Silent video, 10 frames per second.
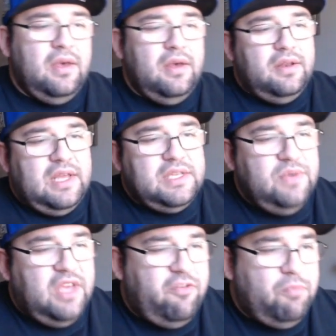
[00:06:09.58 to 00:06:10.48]
Next we
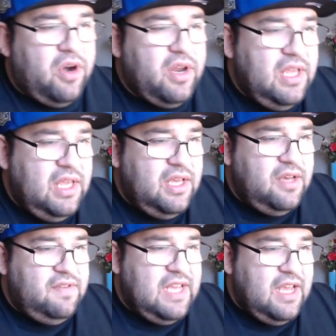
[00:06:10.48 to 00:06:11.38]
have Marquee
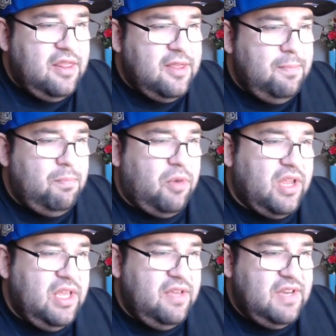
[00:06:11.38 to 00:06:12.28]
of Death.
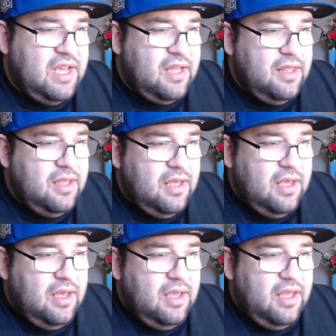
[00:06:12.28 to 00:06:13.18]
Marquee of Death
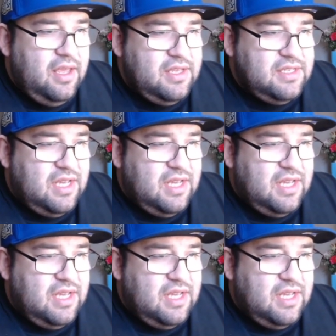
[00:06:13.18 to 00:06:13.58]
is